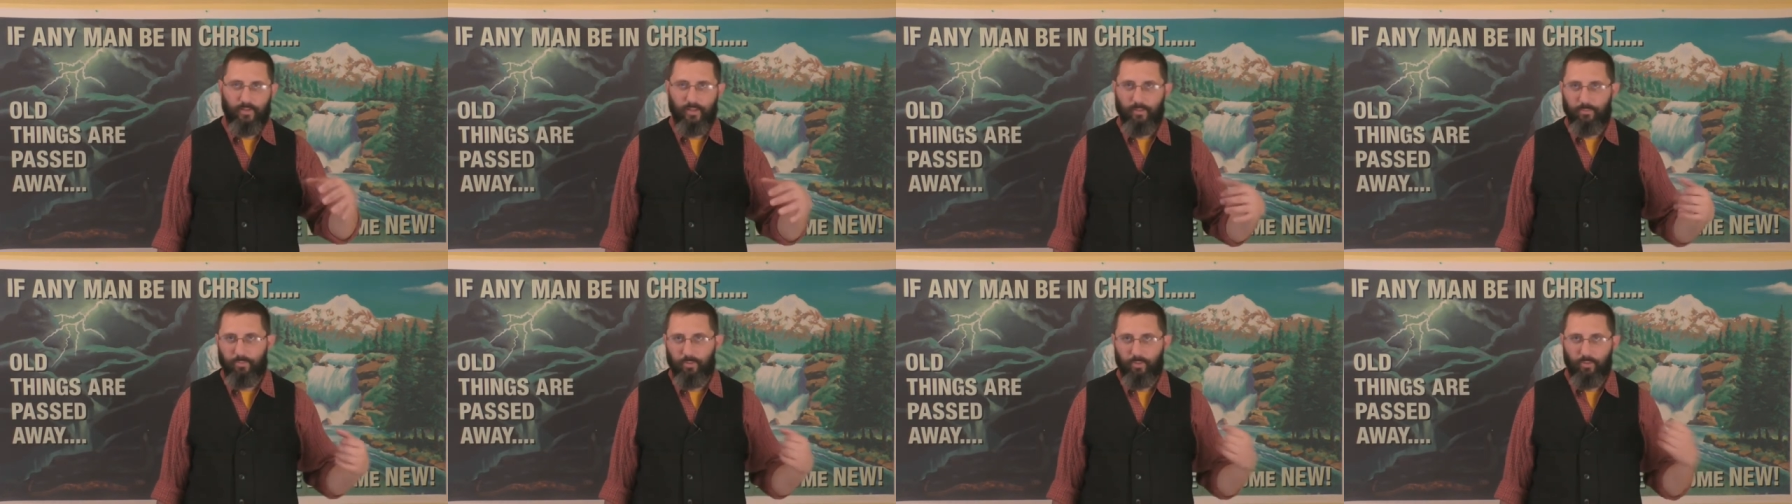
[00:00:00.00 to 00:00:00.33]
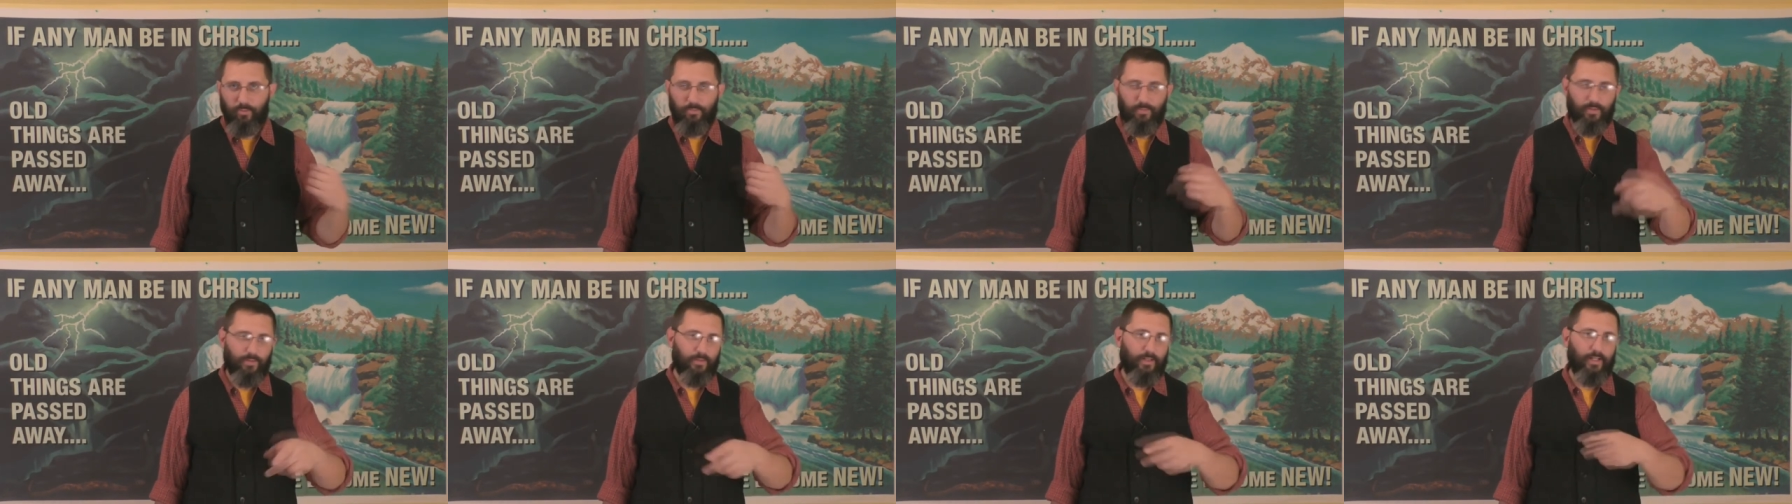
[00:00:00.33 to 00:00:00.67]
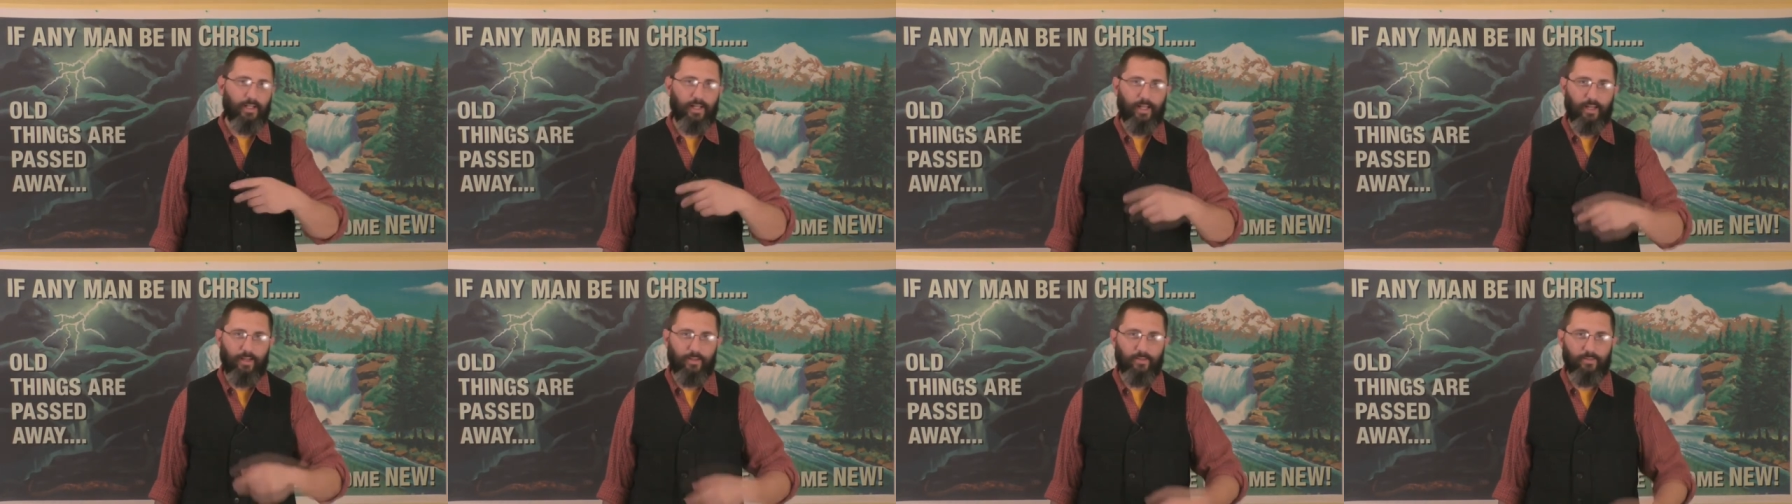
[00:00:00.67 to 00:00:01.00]
And they pulled me
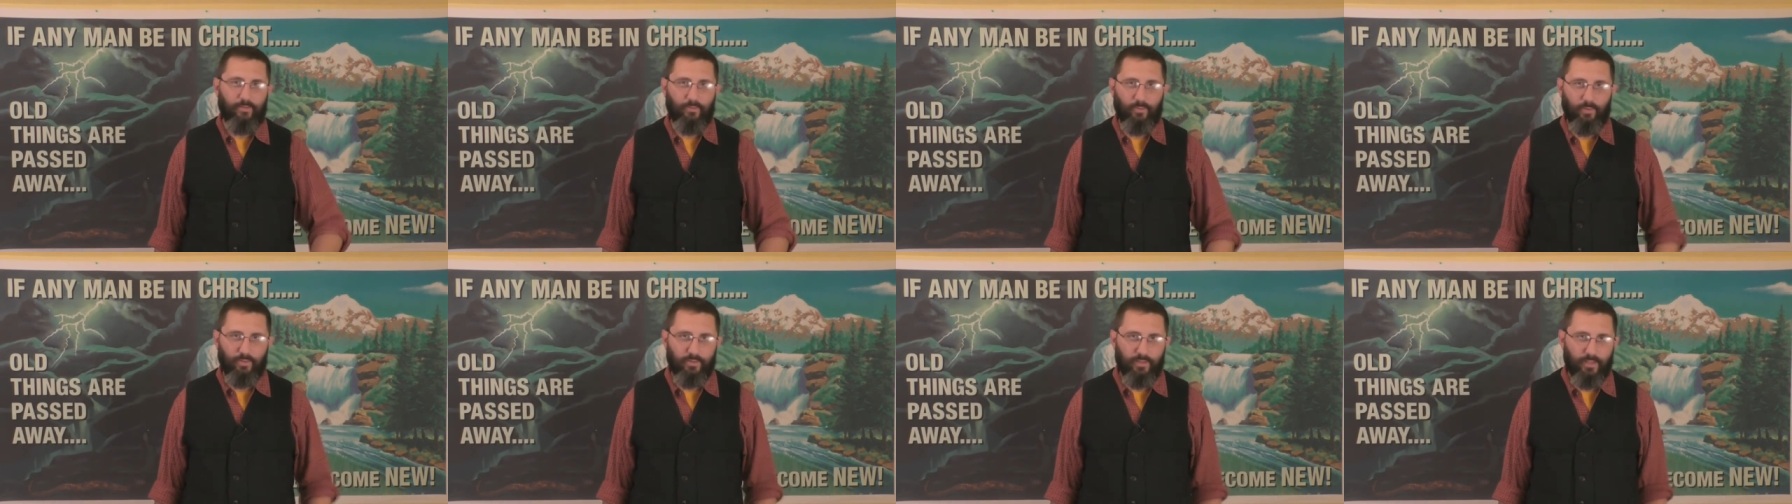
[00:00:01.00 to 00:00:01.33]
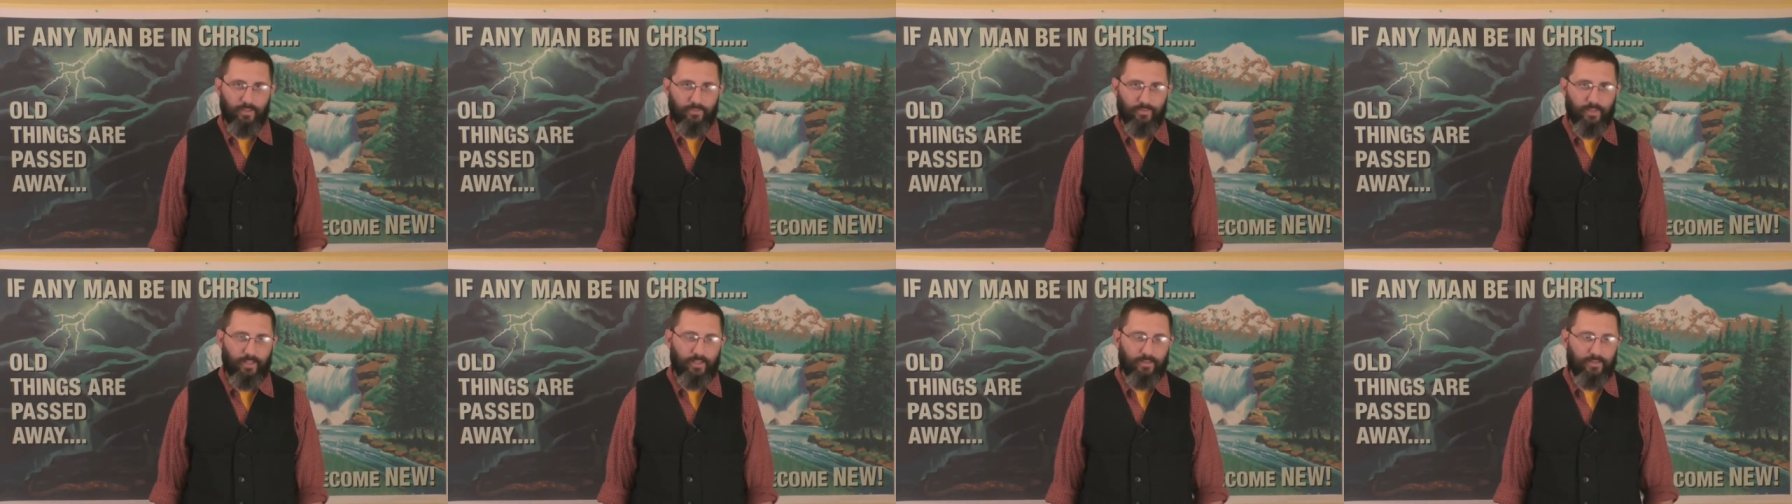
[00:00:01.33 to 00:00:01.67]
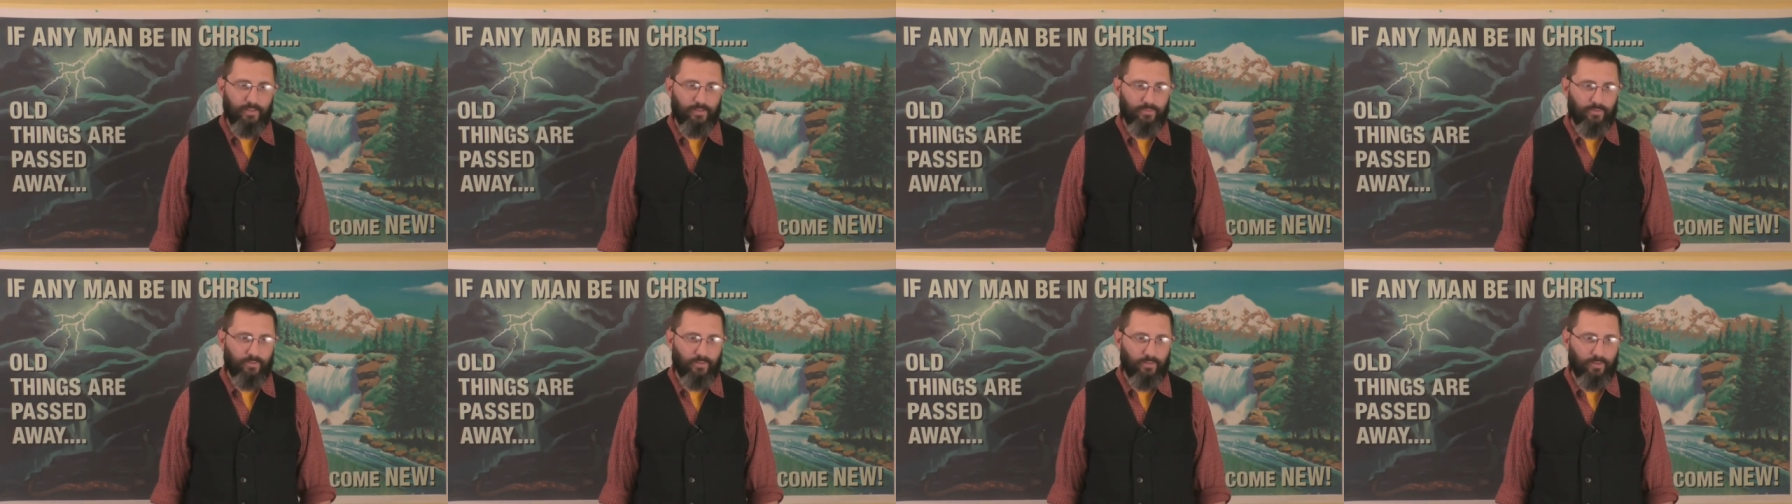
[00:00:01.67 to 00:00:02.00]
right out. It wasn't even that
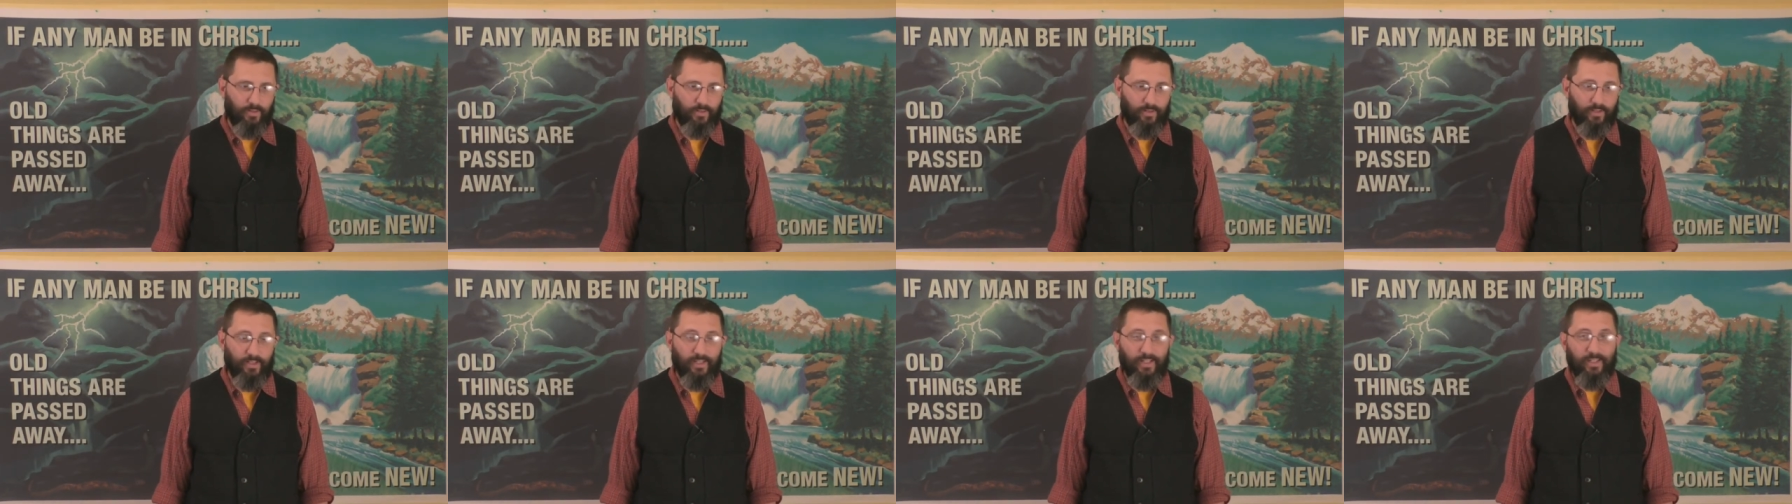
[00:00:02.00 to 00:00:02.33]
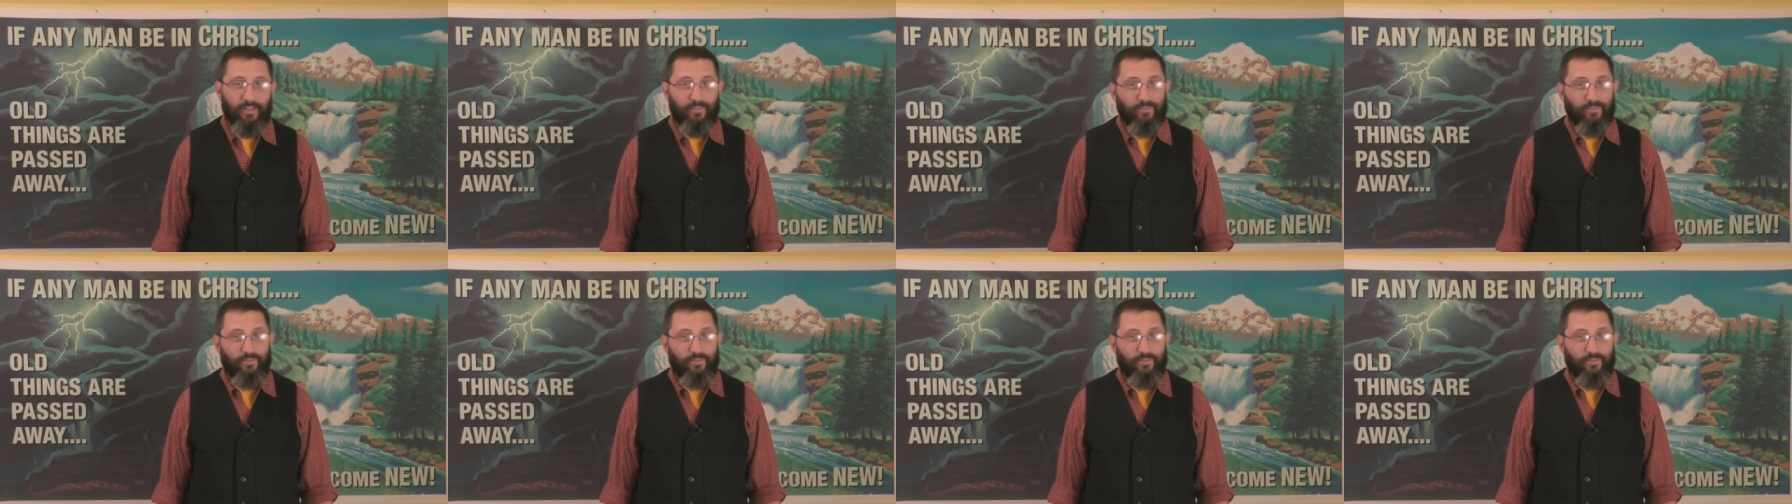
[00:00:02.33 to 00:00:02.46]
difficult.